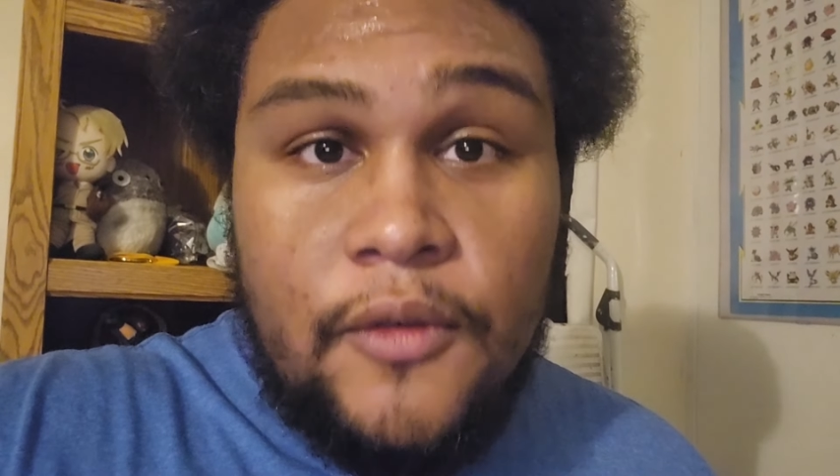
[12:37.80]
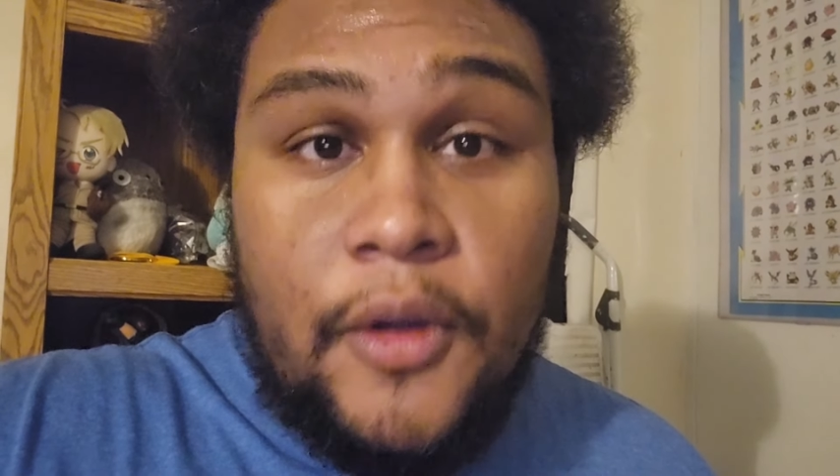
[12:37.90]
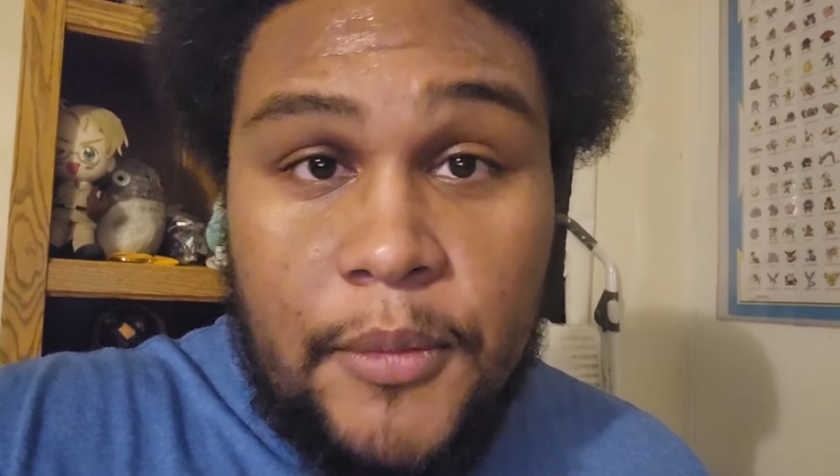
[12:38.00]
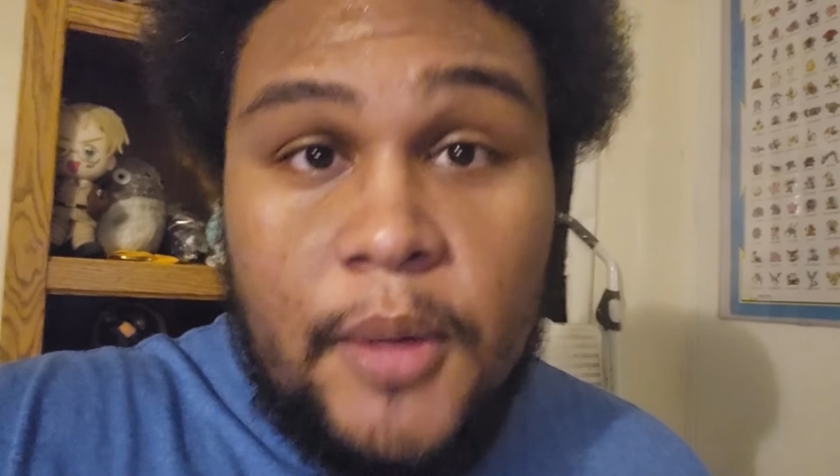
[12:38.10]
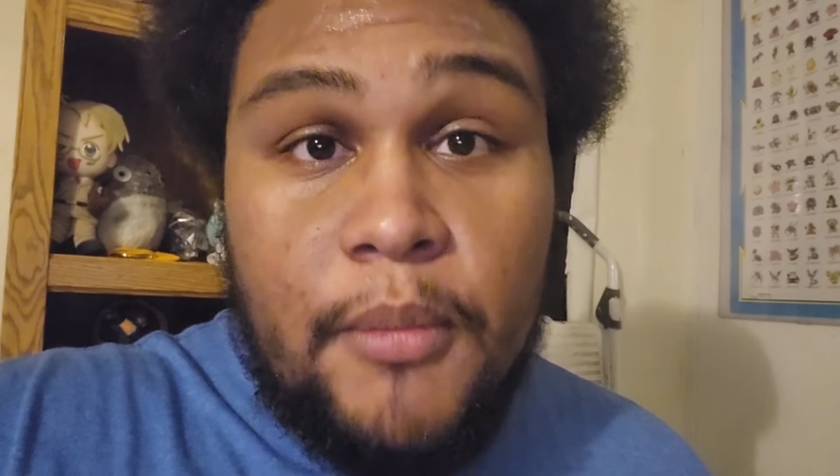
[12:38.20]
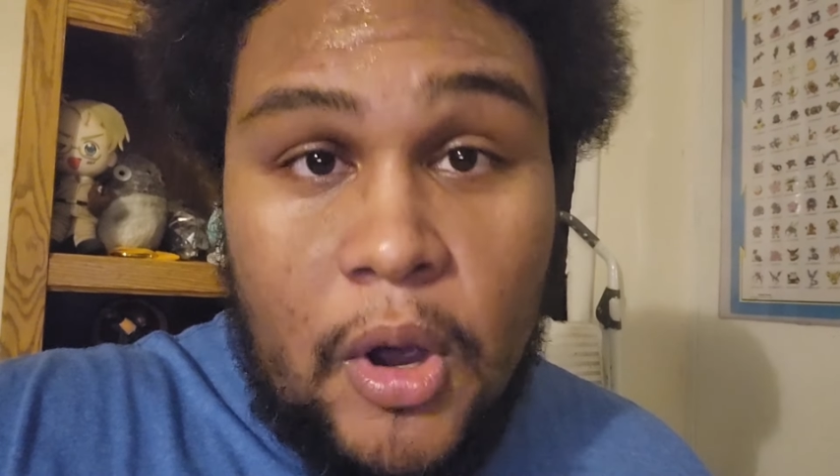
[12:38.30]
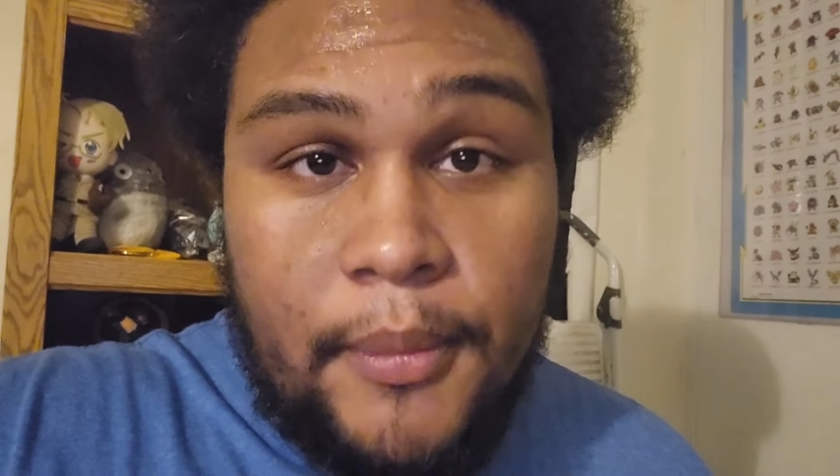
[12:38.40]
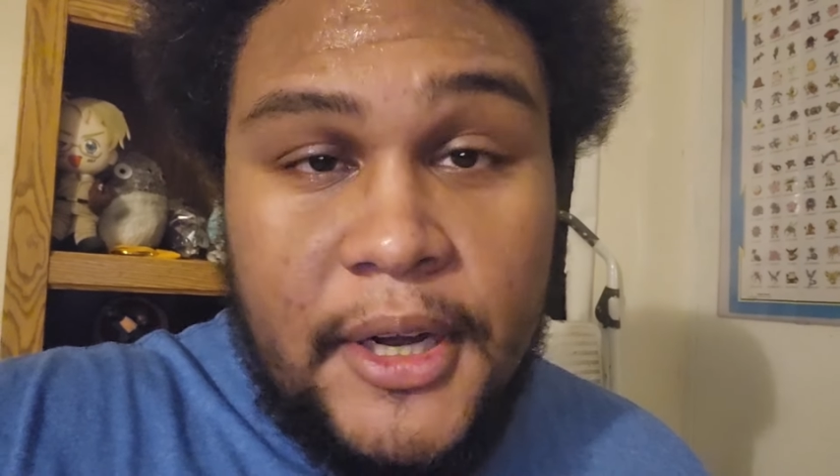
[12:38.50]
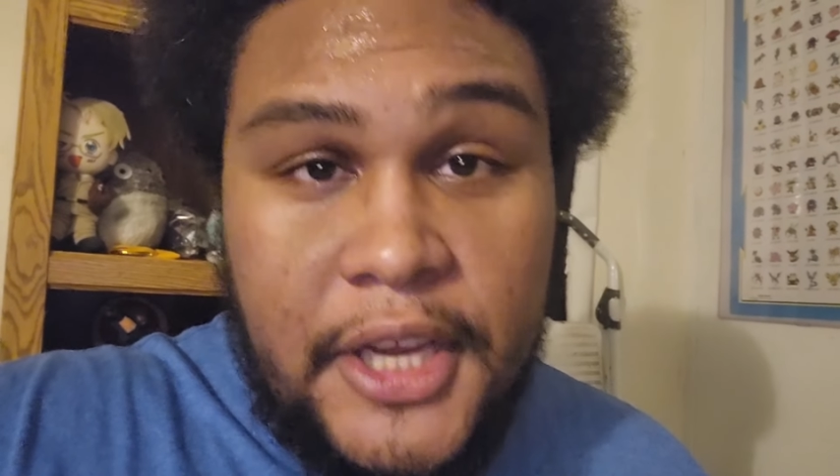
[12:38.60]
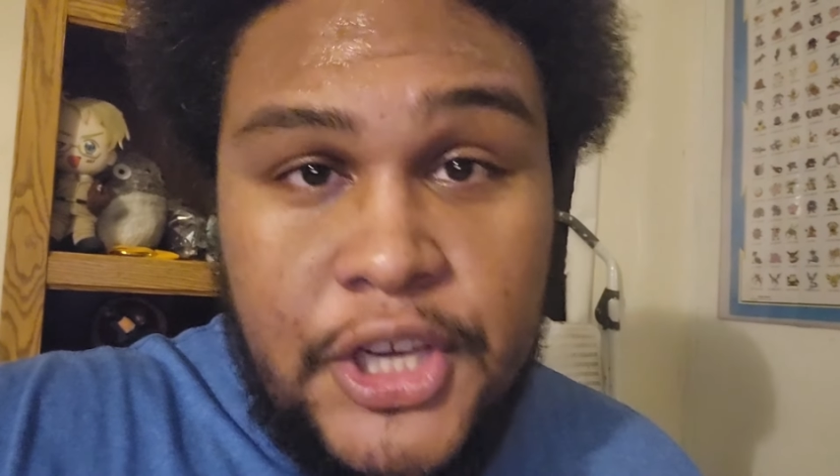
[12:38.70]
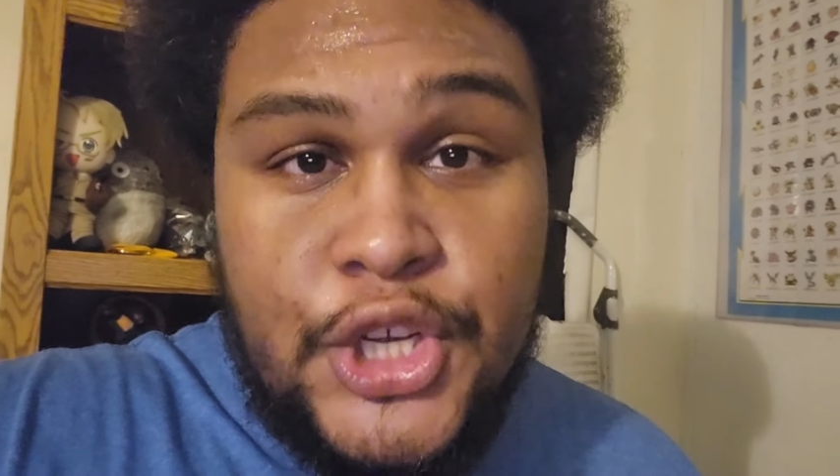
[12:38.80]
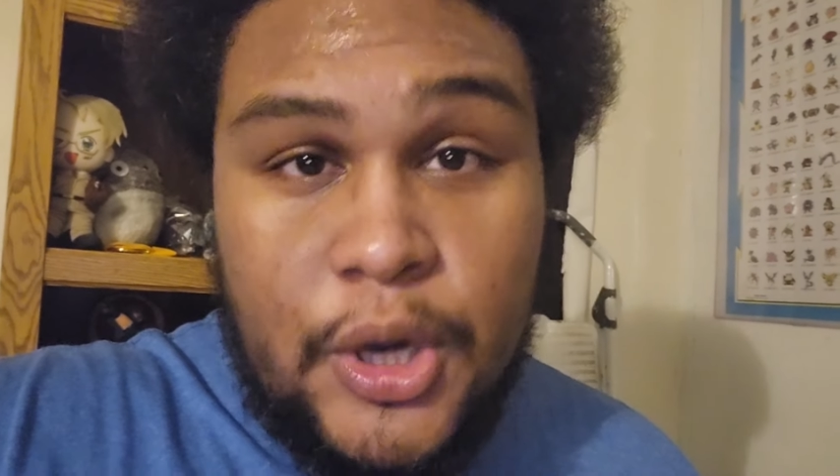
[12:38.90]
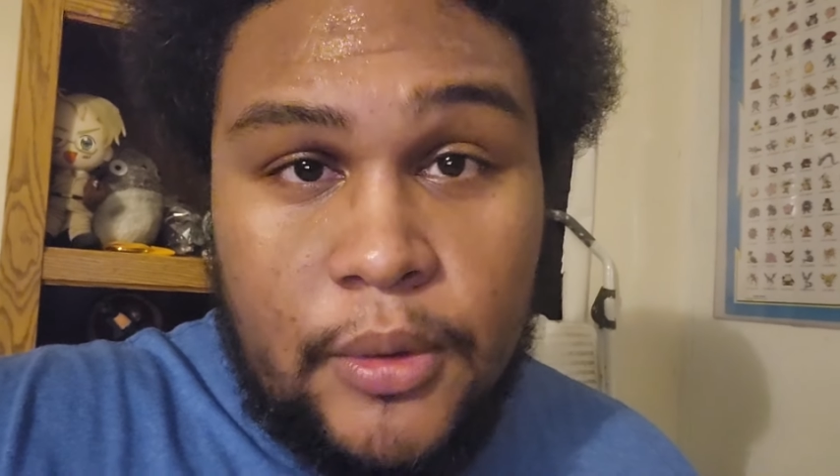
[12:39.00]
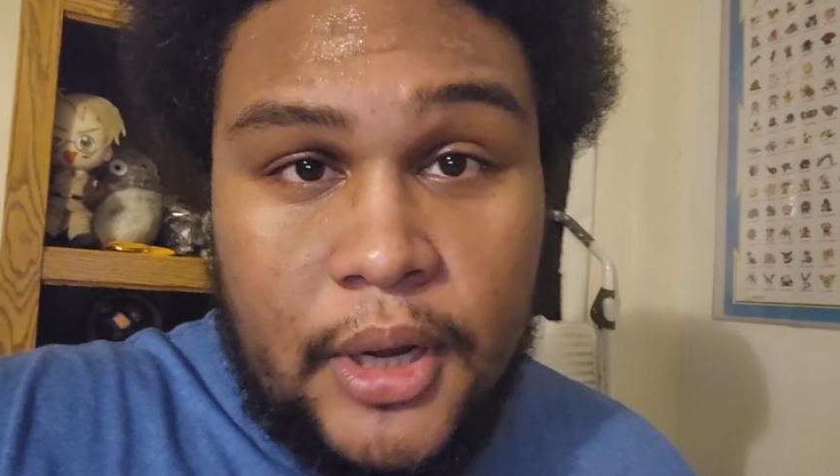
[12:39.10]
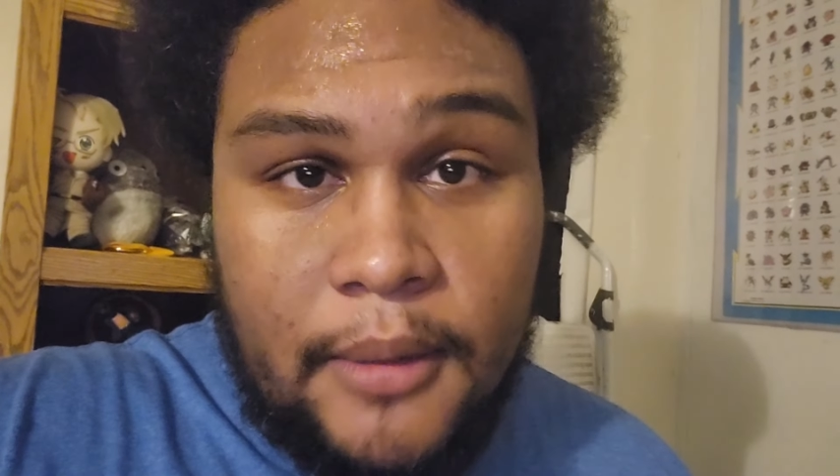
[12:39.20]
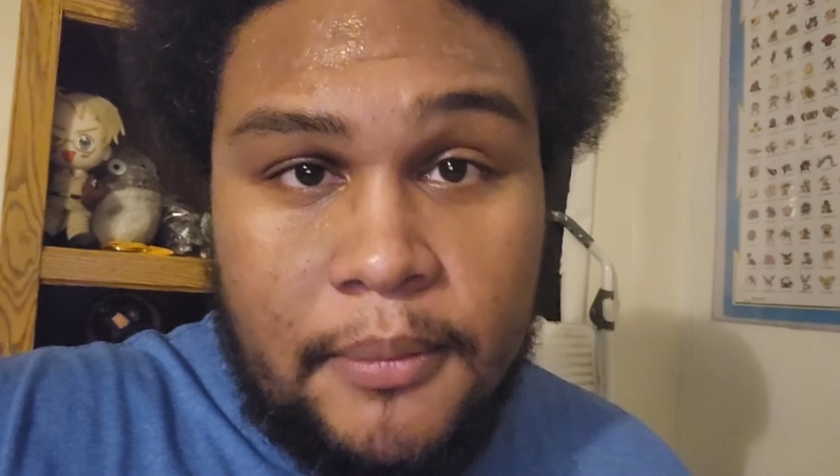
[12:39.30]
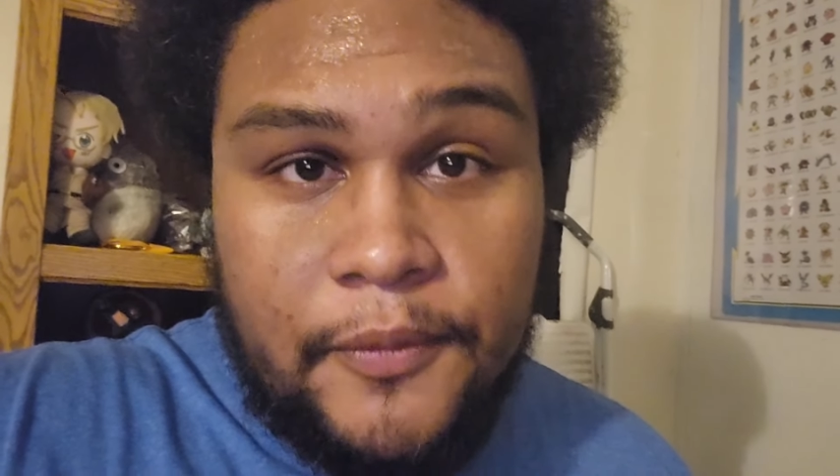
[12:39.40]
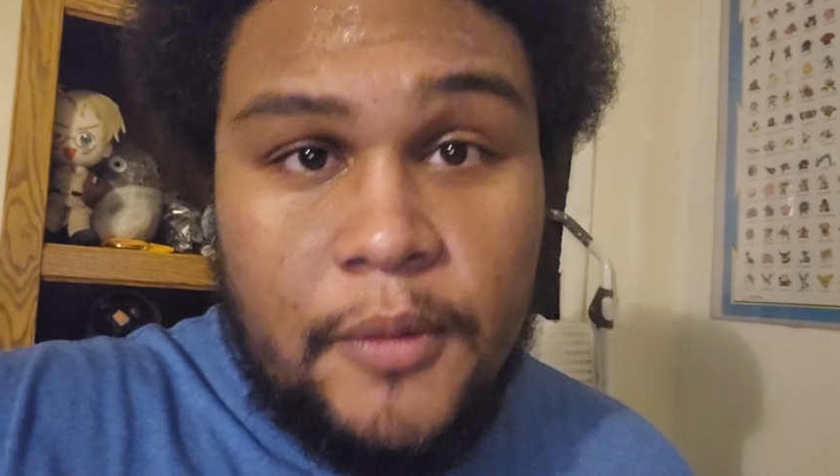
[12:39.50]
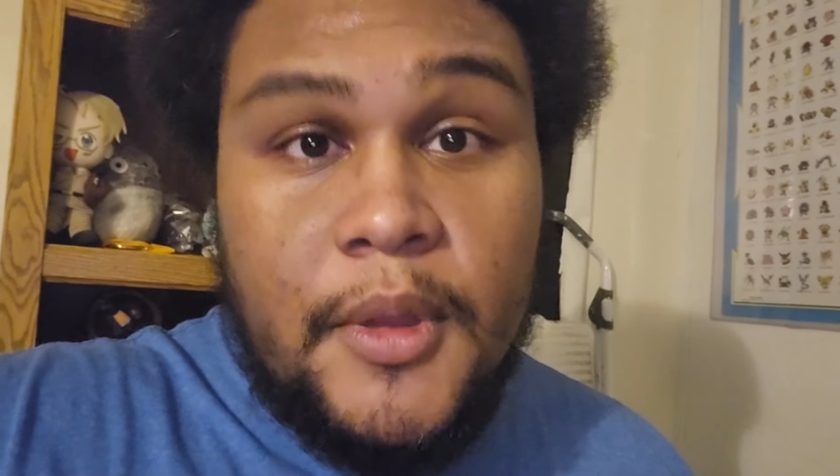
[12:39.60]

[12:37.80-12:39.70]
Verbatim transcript: From the moment he showed up,